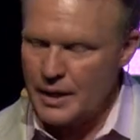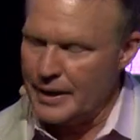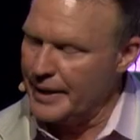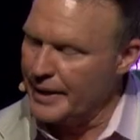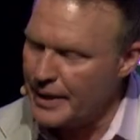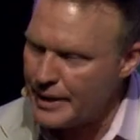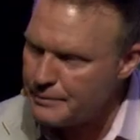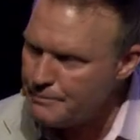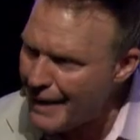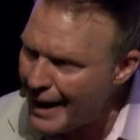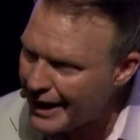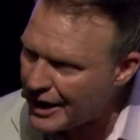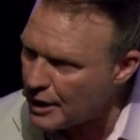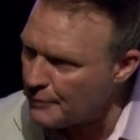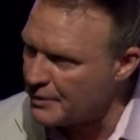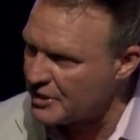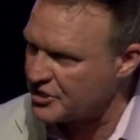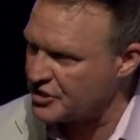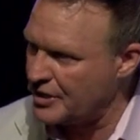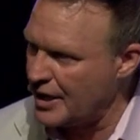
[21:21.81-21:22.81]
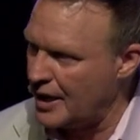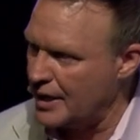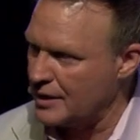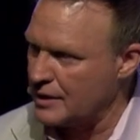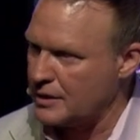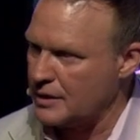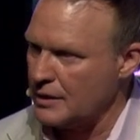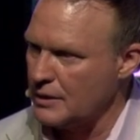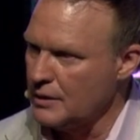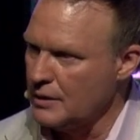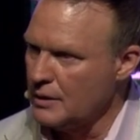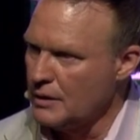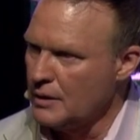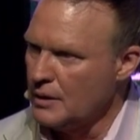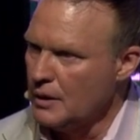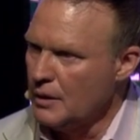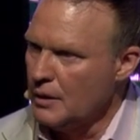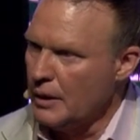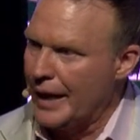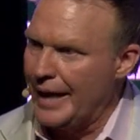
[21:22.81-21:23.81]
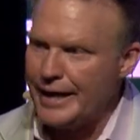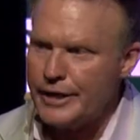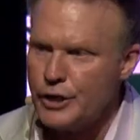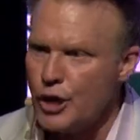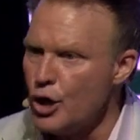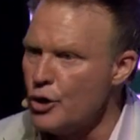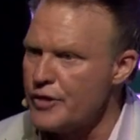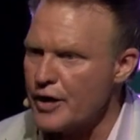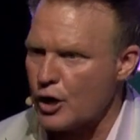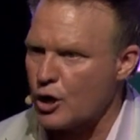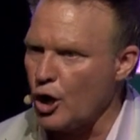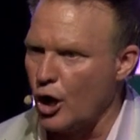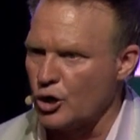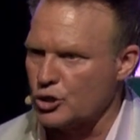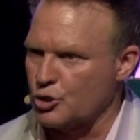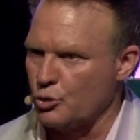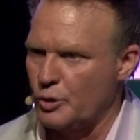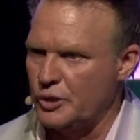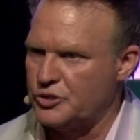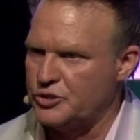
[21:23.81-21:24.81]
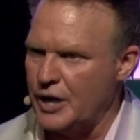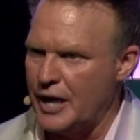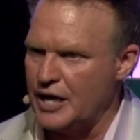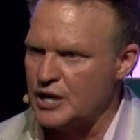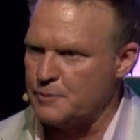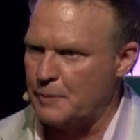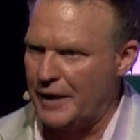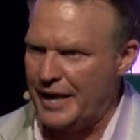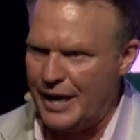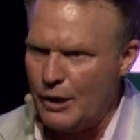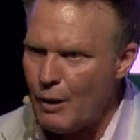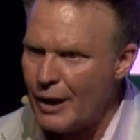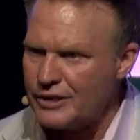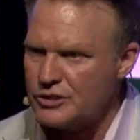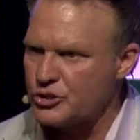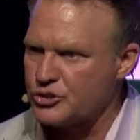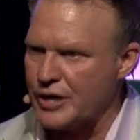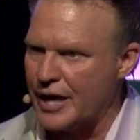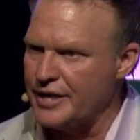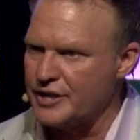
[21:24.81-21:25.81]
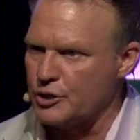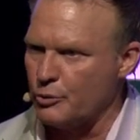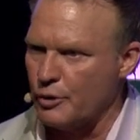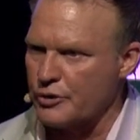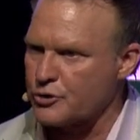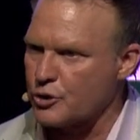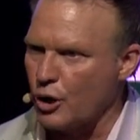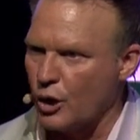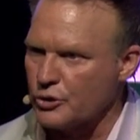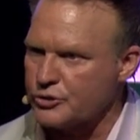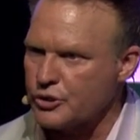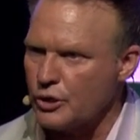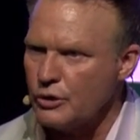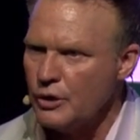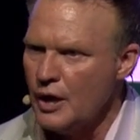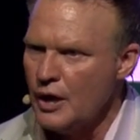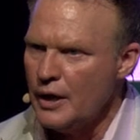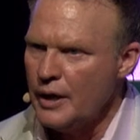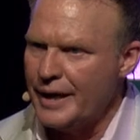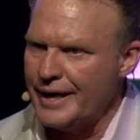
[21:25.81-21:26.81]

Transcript: He didn't make a mistake. He knew that culture would change, but he wasn't changing with culture.